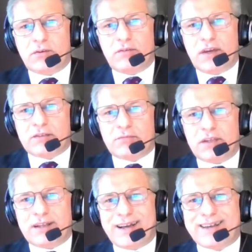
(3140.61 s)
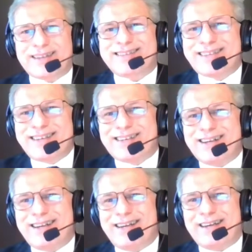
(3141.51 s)
investment are
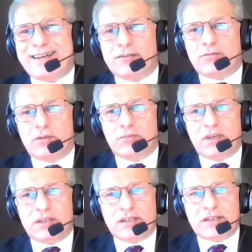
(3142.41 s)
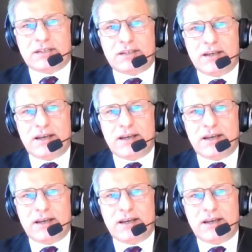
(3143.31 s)
strictly linked to the business,